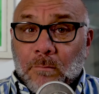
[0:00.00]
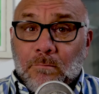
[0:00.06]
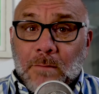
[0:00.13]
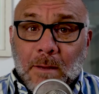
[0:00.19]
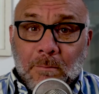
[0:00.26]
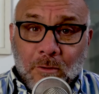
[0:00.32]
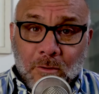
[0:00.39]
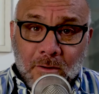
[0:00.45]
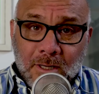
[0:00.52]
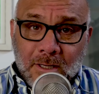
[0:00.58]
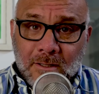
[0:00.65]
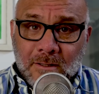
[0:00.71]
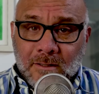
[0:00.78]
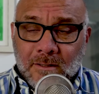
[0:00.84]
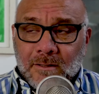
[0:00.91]

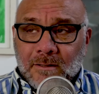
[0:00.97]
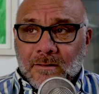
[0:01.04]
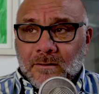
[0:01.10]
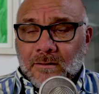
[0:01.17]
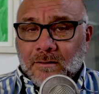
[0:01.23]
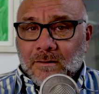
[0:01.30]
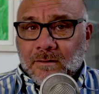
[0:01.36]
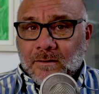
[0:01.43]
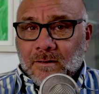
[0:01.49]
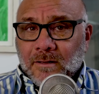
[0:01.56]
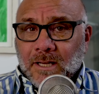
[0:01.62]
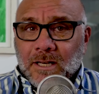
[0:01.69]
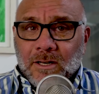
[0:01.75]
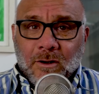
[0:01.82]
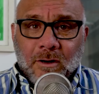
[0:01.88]
memories,
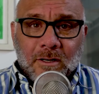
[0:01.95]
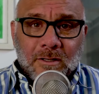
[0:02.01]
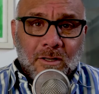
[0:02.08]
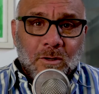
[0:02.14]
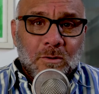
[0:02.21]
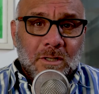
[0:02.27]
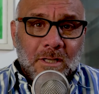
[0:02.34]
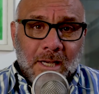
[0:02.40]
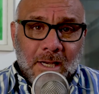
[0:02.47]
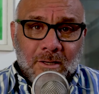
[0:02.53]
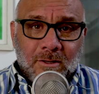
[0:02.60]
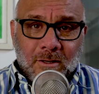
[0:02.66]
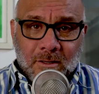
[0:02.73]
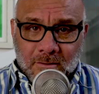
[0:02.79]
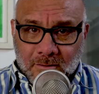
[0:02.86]
and our
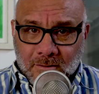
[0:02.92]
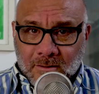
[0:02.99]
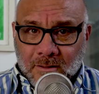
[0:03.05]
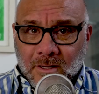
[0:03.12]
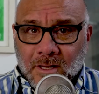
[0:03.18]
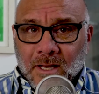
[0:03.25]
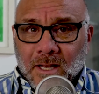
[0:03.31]
associations.